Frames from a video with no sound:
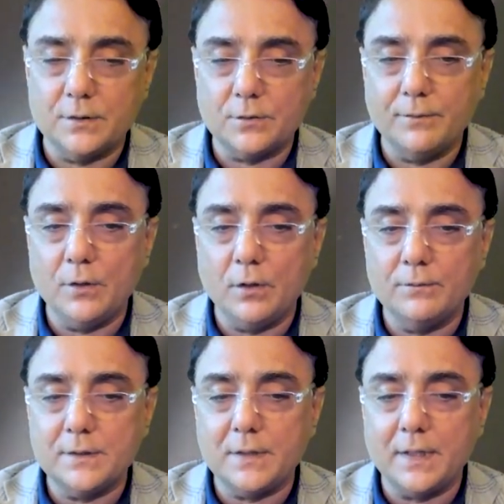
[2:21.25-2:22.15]
So we
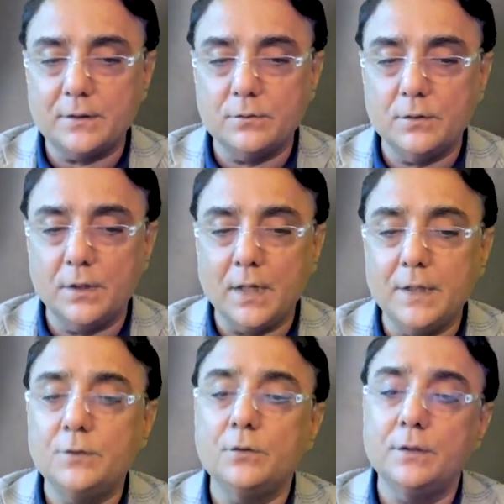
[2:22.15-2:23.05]
always like to do a
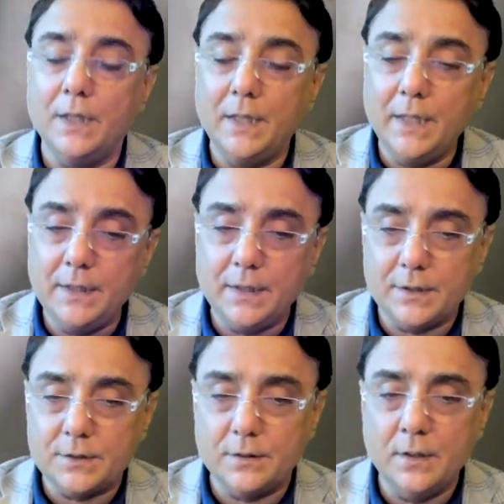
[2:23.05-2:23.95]
hydro
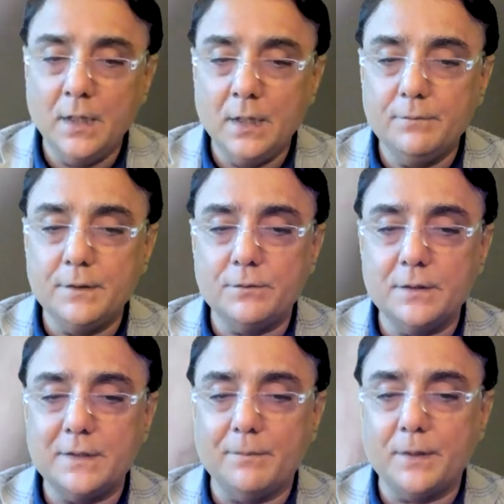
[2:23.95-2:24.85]
delineation, which will
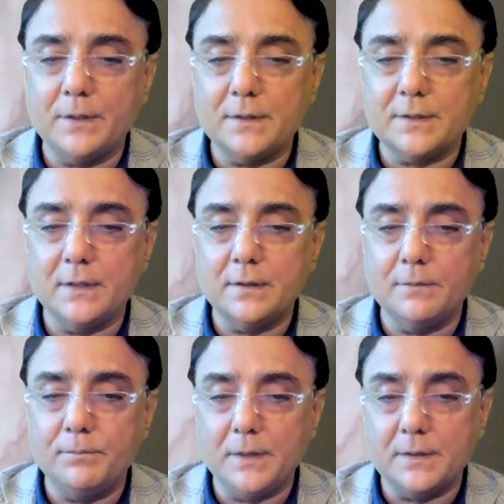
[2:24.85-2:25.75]
separate the center
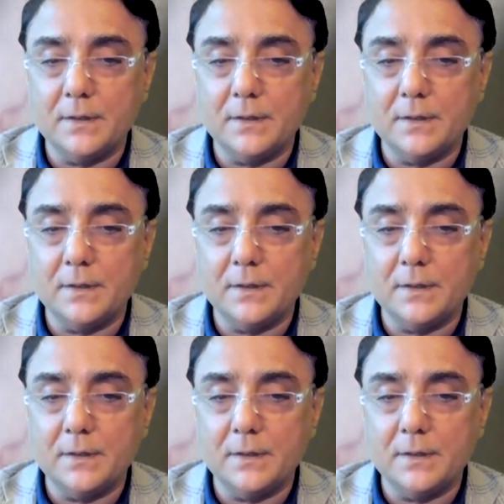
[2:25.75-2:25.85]
piece.